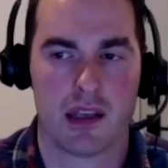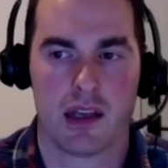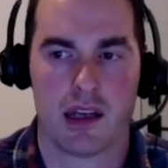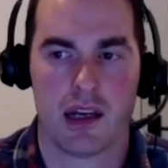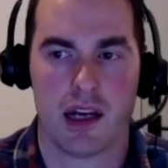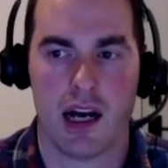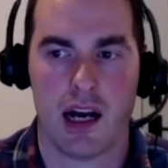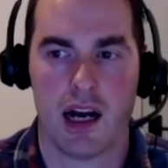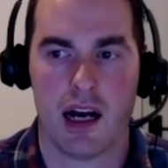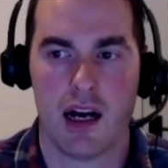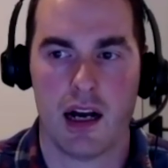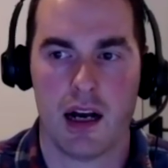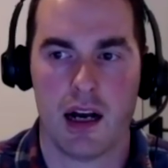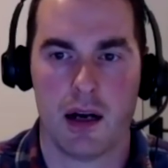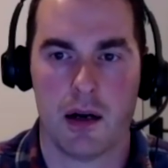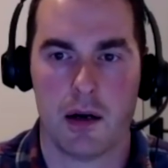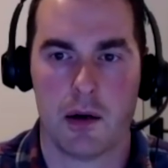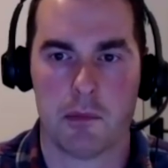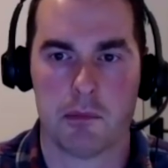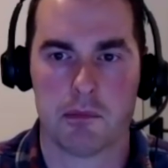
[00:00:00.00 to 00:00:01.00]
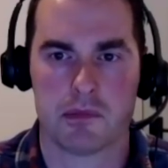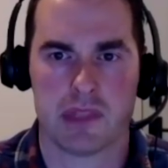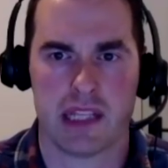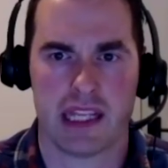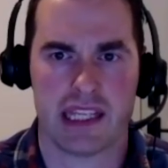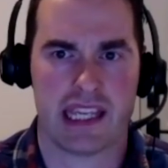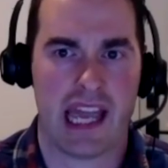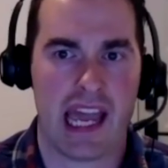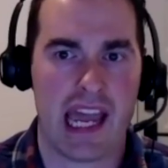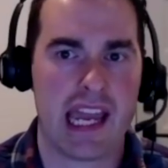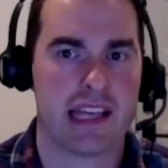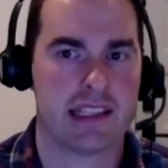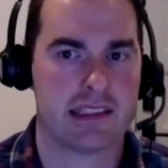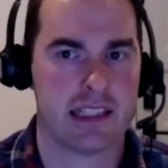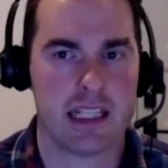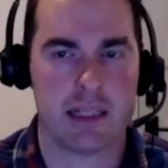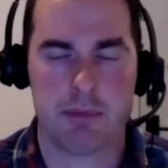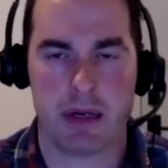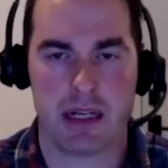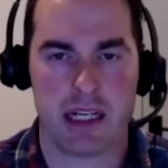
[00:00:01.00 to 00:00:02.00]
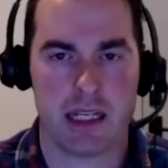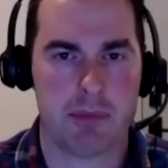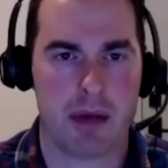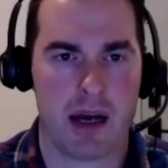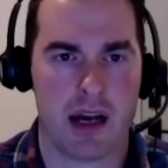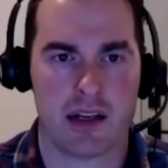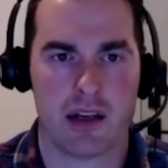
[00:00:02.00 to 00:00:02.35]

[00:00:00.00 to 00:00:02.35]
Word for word: um, like, "Hey, has anybody bought